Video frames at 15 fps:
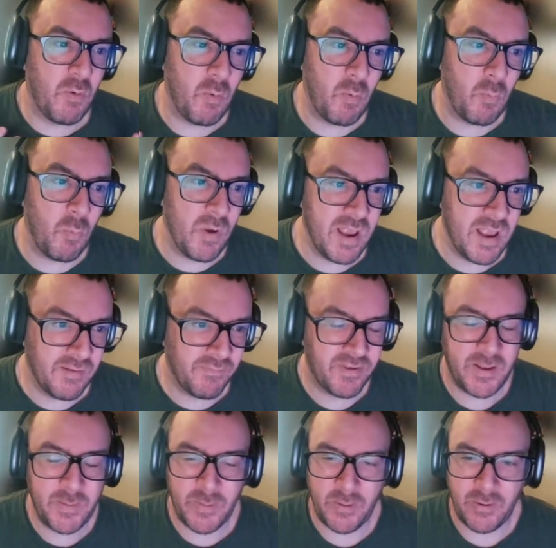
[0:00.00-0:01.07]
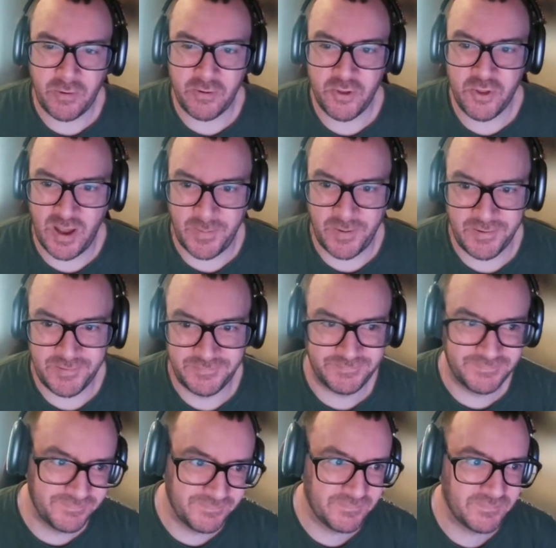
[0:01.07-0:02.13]
we have seen in our channel,
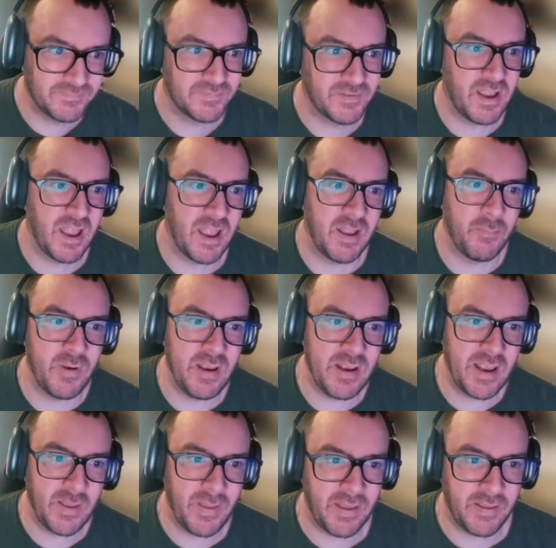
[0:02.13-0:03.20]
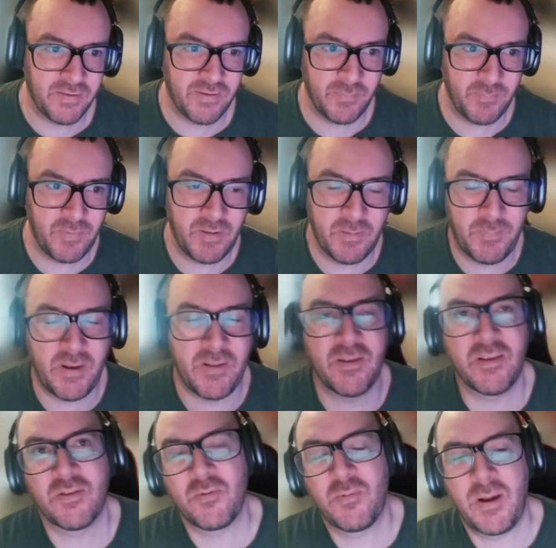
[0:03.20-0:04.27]
and we get asked about
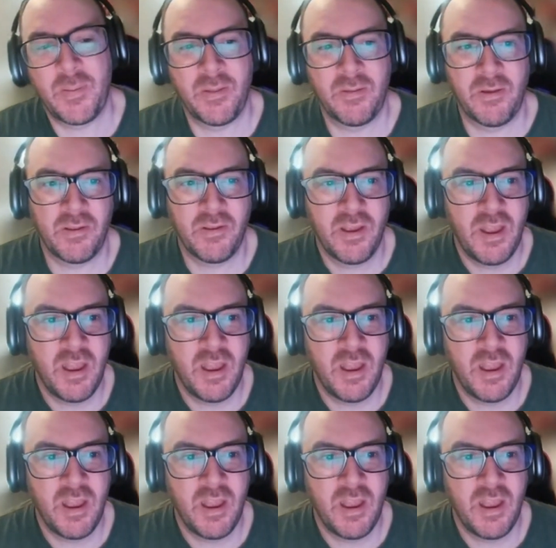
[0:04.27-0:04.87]
this quite a lot.